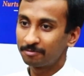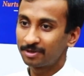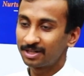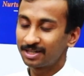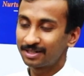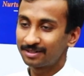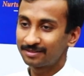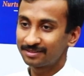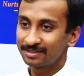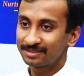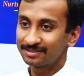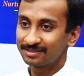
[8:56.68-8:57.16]

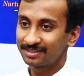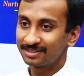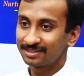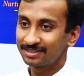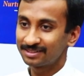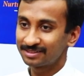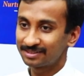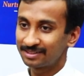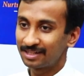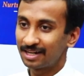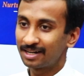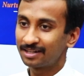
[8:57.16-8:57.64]
main reason
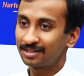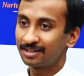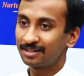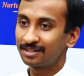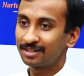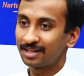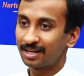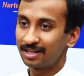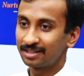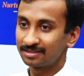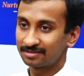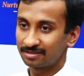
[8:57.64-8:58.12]
is that
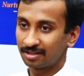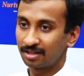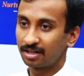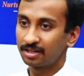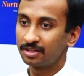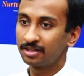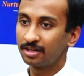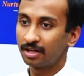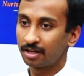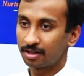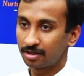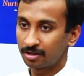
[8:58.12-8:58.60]
it has a
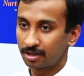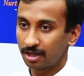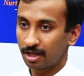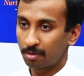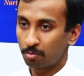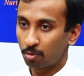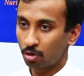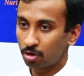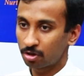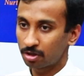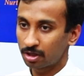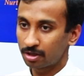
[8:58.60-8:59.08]
young
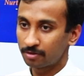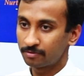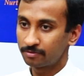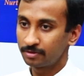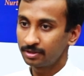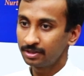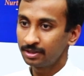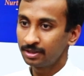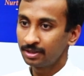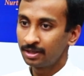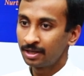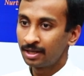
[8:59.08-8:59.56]

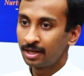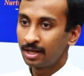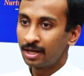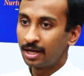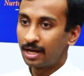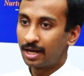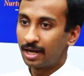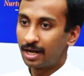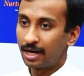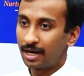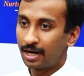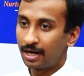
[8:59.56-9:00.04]
demography,
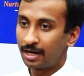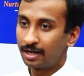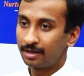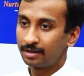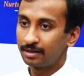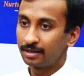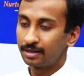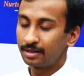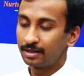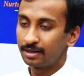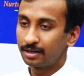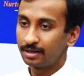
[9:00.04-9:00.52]

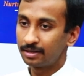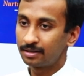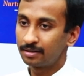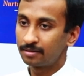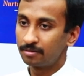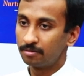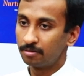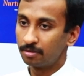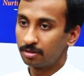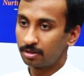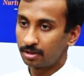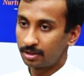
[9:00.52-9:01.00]
and it
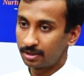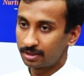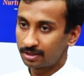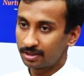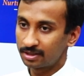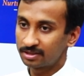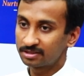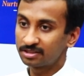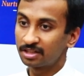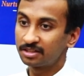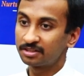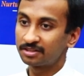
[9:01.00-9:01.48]

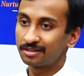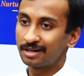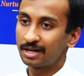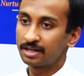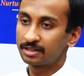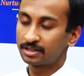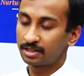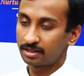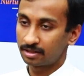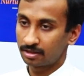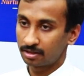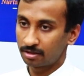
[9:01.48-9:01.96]
is
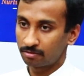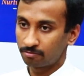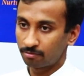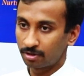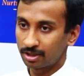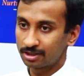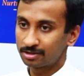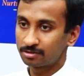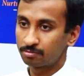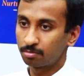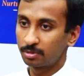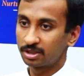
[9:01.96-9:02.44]
attracting
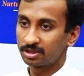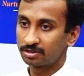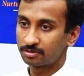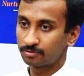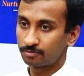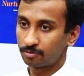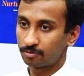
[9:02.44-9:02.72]
investments